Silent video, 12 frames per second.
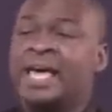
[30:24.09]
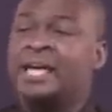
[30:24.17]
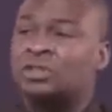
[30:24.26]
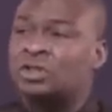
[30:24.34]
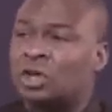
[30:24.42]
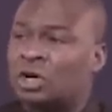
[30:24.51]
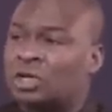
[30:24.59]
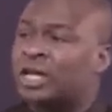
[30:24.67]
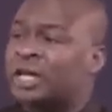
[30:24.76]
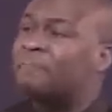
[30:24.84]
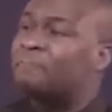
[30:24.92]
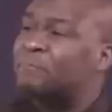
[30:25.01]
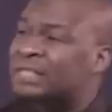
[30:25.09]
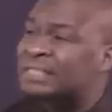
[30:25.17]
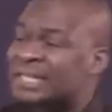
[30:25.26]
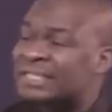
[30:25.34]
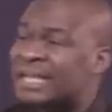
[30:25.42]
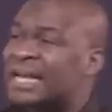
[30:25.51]
a church, a
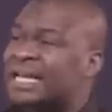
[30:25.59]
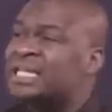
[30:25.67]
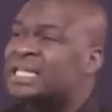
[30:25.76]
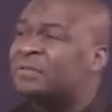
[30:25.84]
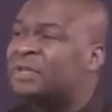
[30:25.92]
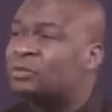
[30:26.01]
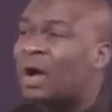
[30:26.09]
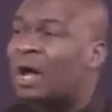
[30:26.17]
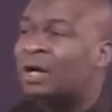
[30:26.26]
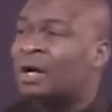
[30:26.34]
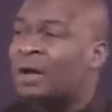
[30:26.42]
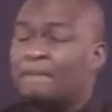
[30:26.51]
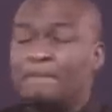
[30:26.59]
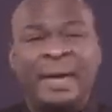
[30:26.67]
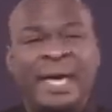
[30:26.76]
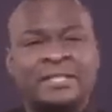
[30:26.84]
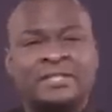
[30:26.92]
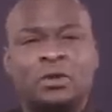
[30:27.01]
business, an individual
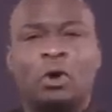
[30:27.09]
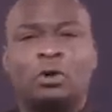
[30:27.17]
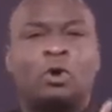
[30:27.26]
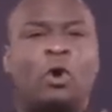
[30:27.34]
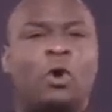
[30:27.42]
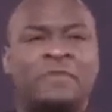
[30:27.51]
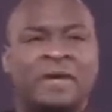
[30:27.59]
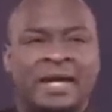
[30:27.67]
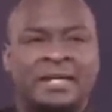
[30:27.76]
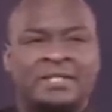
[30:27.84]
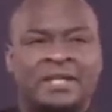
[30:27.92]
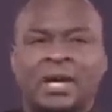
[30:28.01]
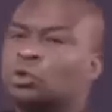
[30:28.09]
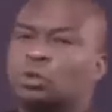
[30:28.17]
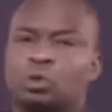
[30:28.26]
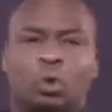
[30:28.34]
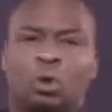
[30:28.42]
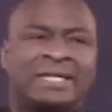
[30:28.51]
based on covenants,
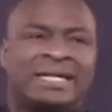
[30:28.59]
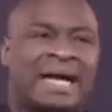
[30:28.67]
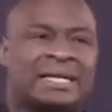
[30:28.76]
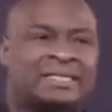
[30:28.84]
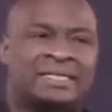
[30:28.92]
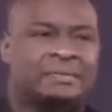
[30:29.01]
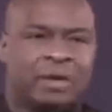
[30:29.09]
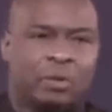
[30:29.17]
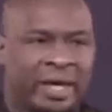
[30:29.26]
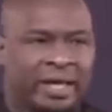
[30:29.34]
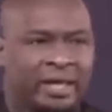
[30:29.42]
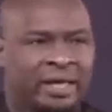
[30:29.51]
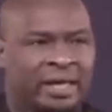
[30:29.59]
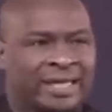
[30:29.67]
you don't cast him away.